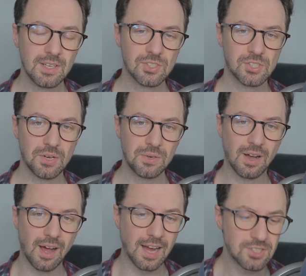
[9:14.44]

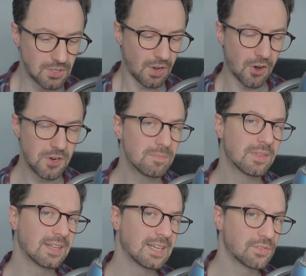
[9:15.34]
So I do hope
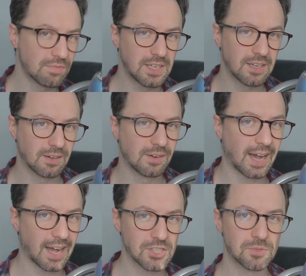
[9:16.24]
that this video
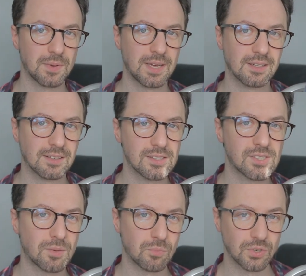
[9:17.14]
has been
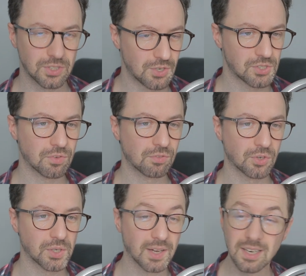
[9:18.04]
somewhat useful
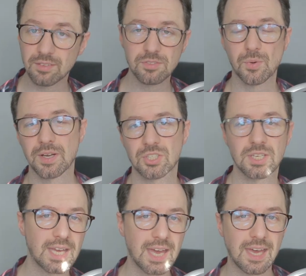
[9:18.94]
for you. I'd love to
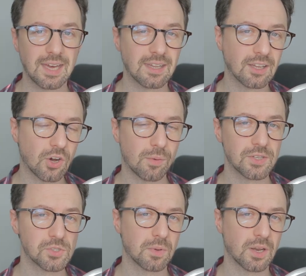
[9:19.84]
actually hear in the
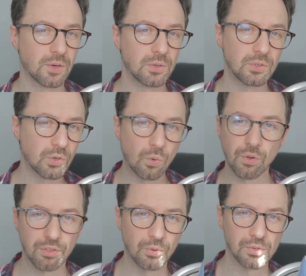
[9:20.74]
comments below your
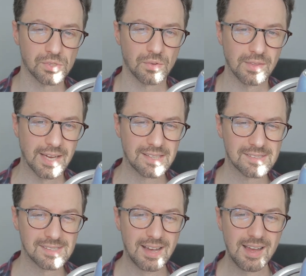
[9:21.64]
thoughts on
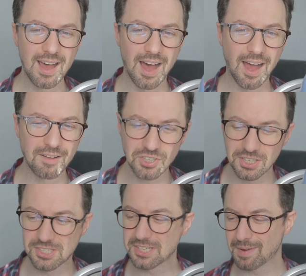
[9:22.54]
this. I've
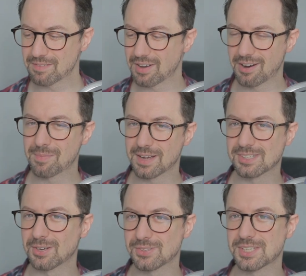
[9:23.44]
tried to do my very
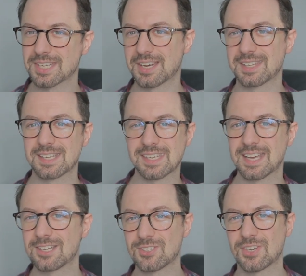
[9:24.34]
best not to turn this
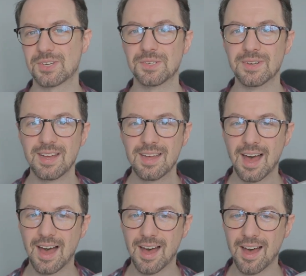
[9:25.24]
into
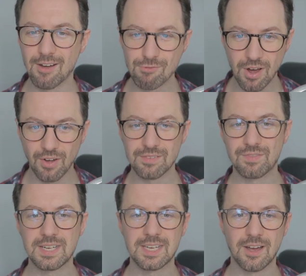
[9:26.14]
a rant
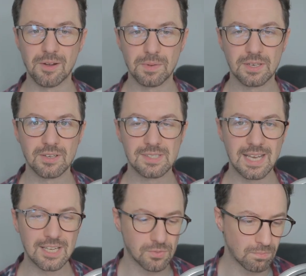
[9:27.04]
video, because
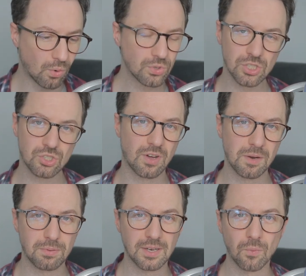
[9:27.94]
it's more just trying
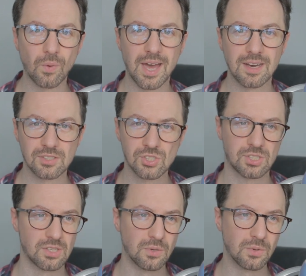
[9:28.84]
to bring awareness
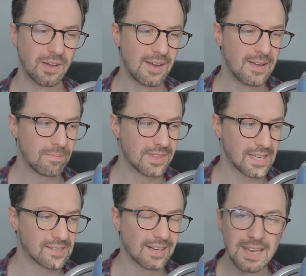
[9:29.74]
to
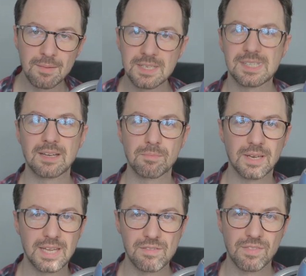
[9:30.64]
this limiting
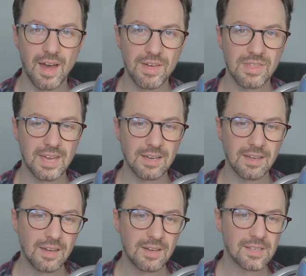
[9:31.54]
belief that I
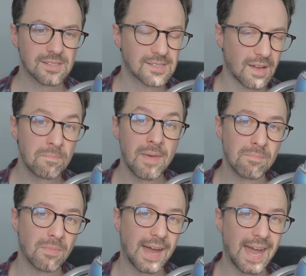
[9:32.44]
think some
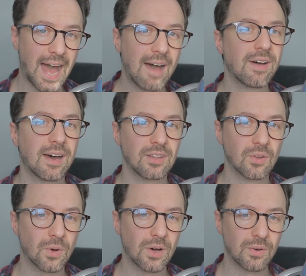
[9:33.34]
men might have out in
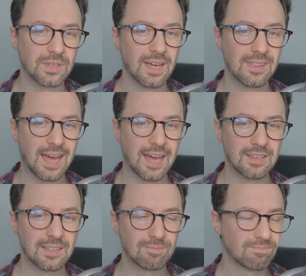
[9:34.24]
the world, and that,
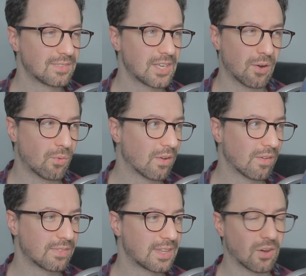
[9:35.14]
you know
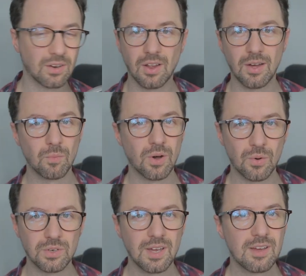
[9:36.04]
what, the online
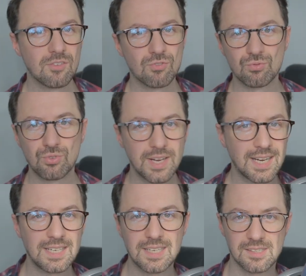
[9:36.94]
world
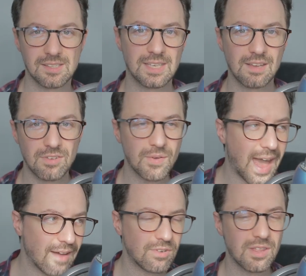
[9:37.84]
really doesn't give you
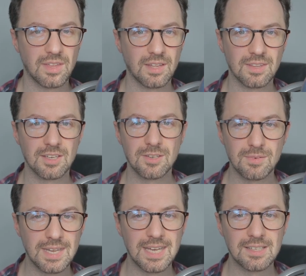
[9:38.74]
everything that you
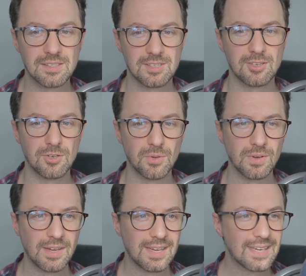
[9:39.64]
need
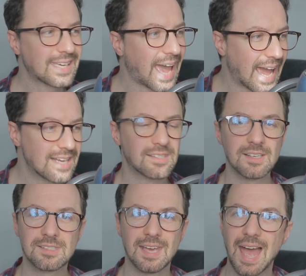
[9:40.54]
to
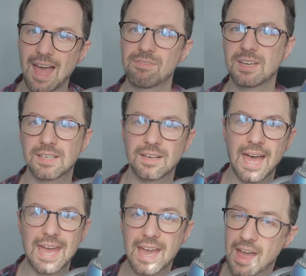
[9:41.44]
cater to having
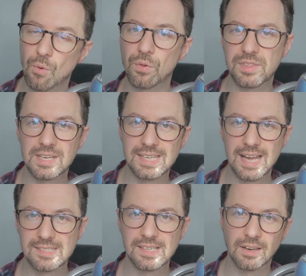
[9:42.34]
a healthy
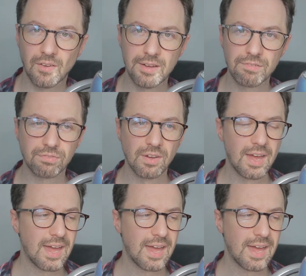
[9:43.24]
dating life.